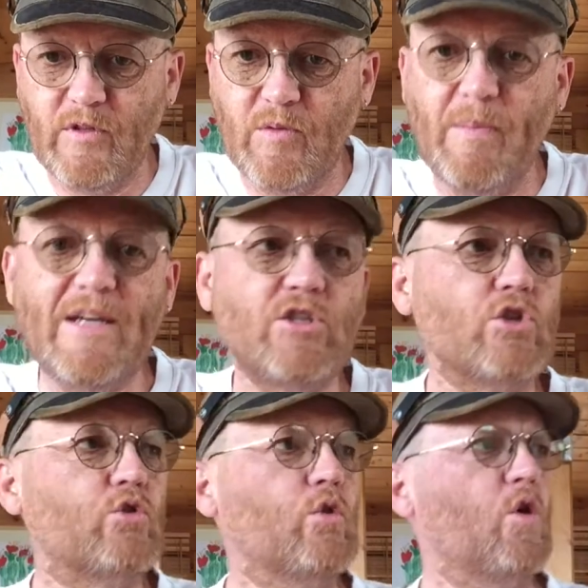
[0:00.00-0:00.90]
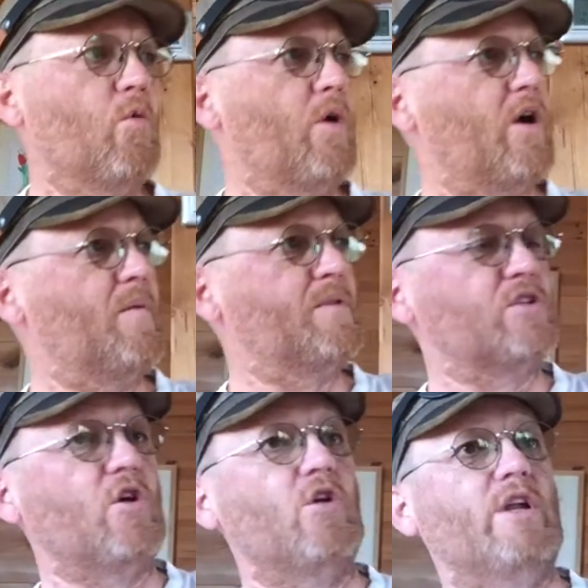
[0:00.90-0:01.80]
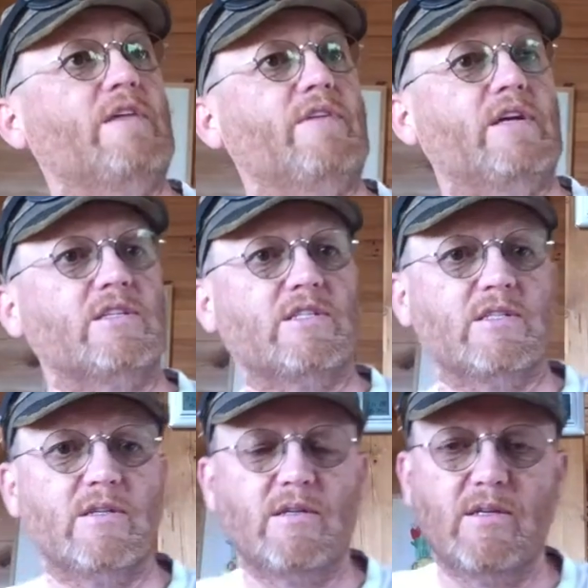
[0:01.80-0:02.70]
The Mester Stoorworm is not leaving us.